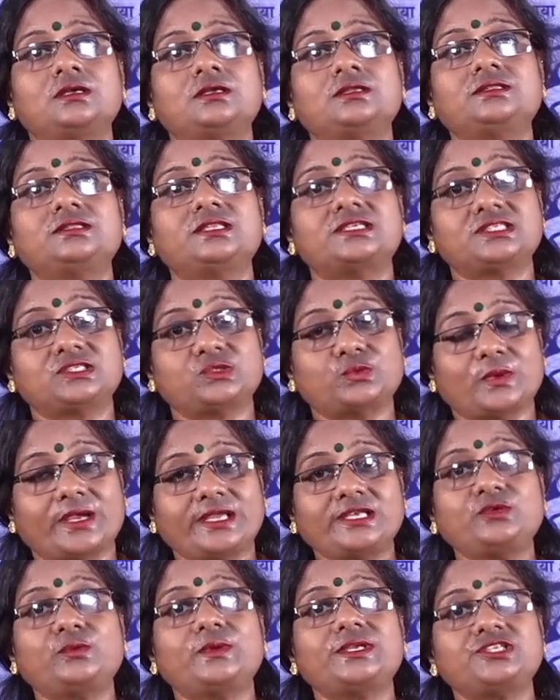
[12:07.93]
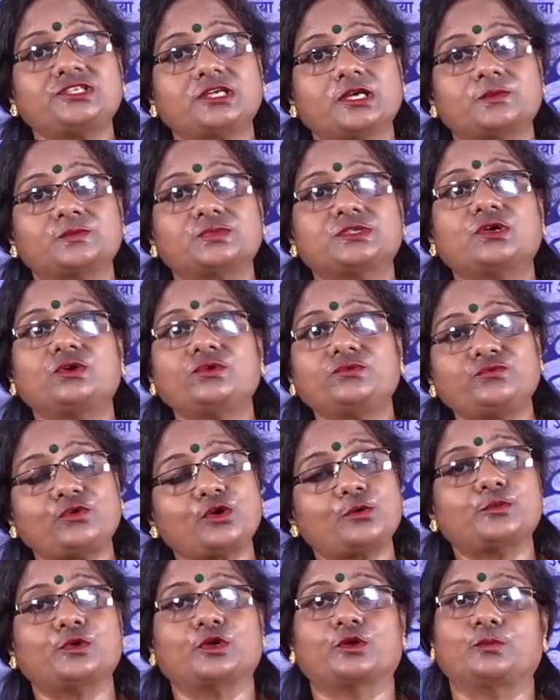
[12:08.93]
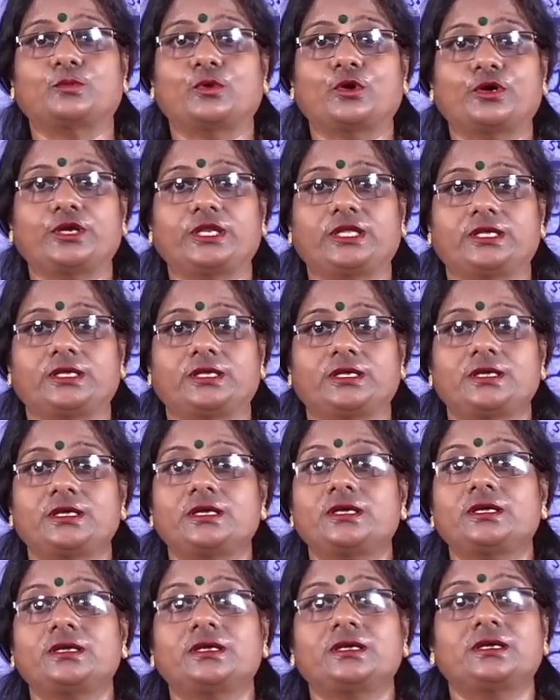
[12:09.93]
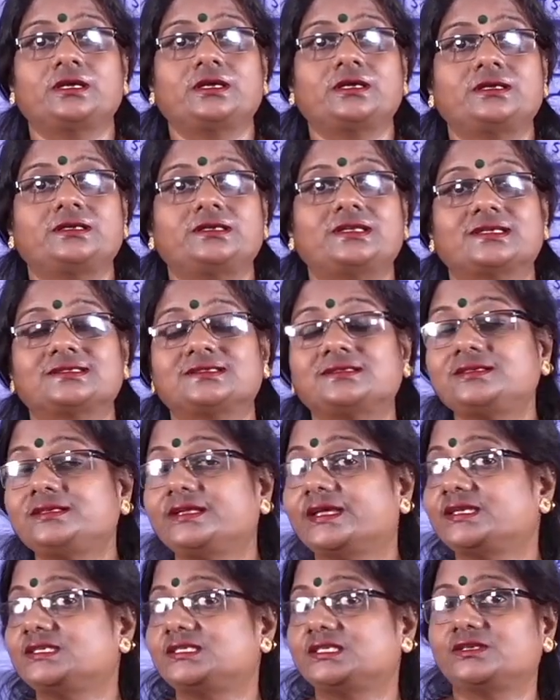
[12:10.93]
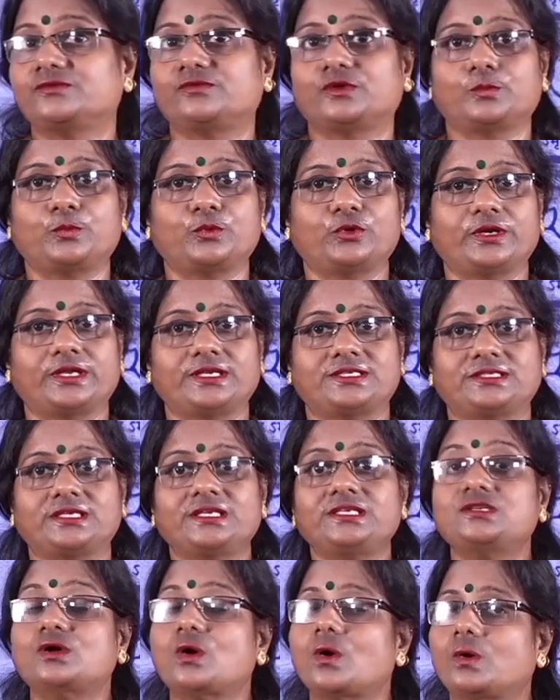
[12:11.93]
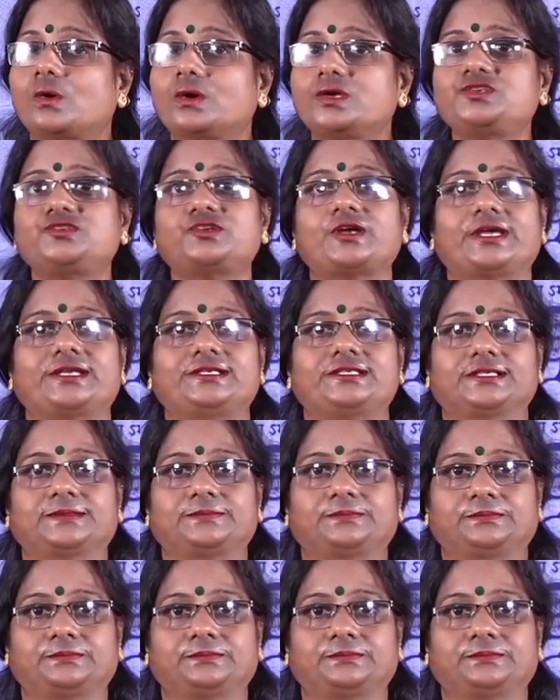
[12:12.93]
the sweat which comes out from your body doesn't get evaporated or dried up